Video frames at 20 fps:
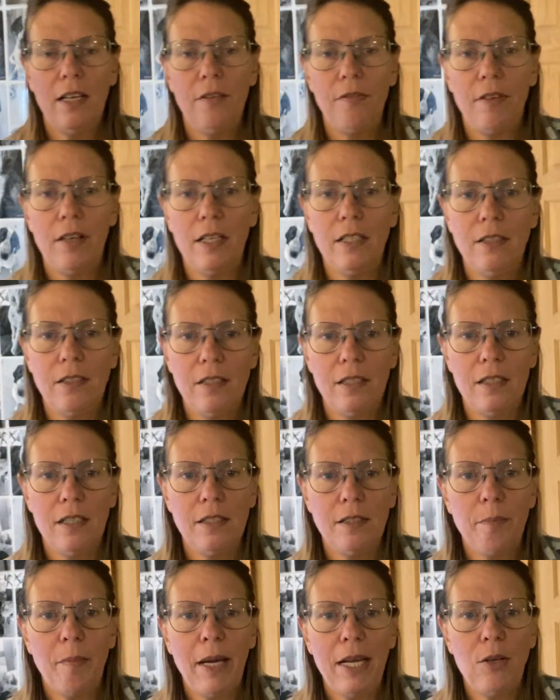of things to
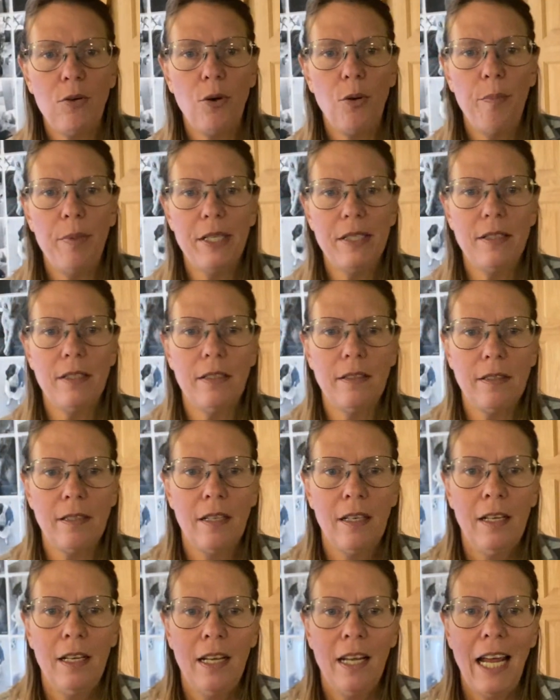this micro business.
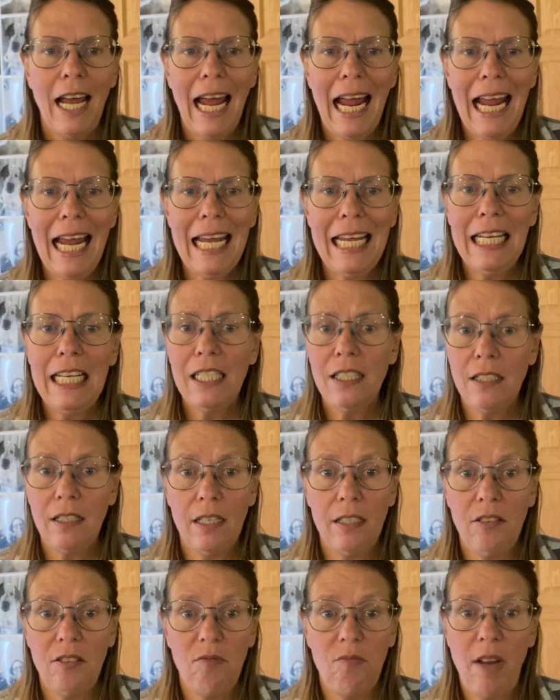Angus
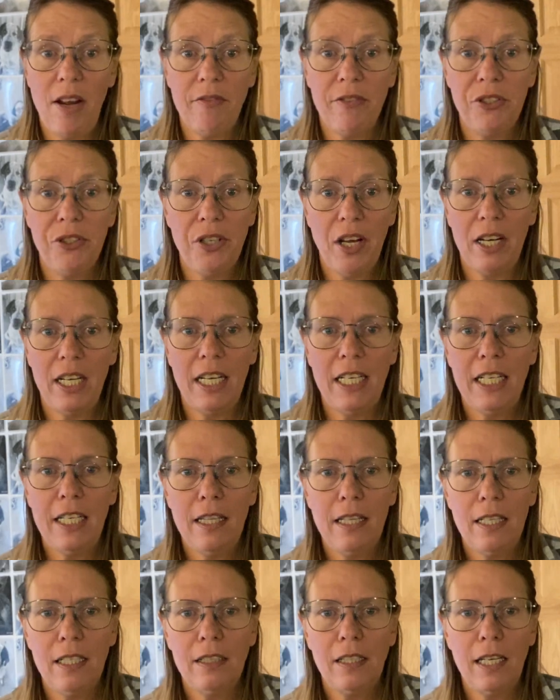has never done
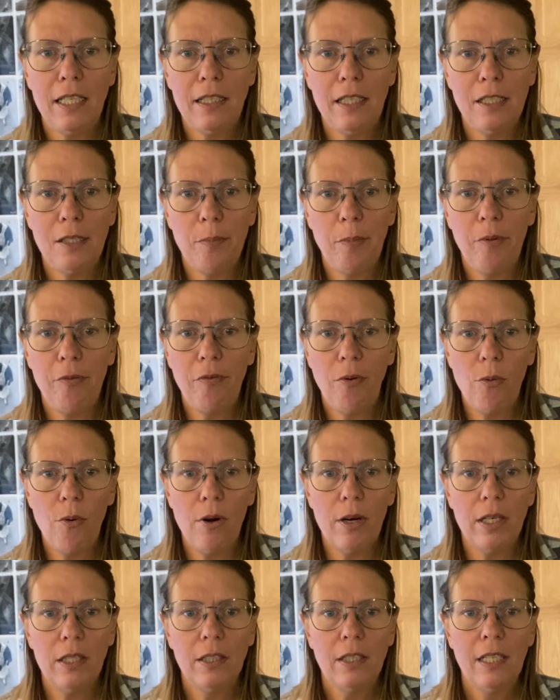anything like this
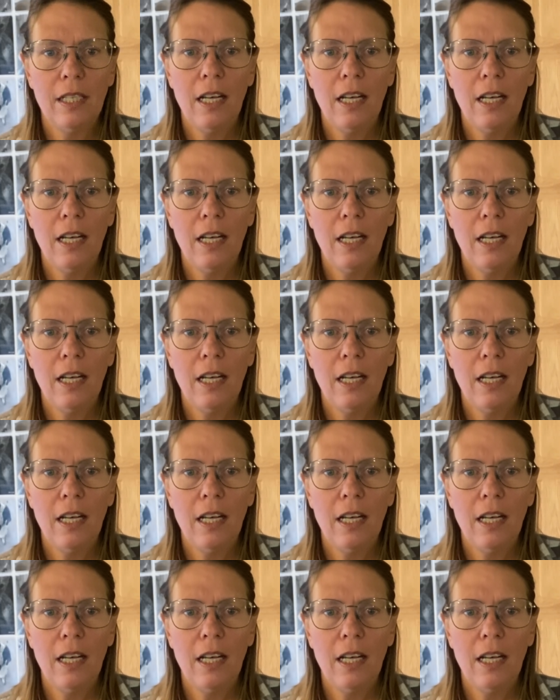before.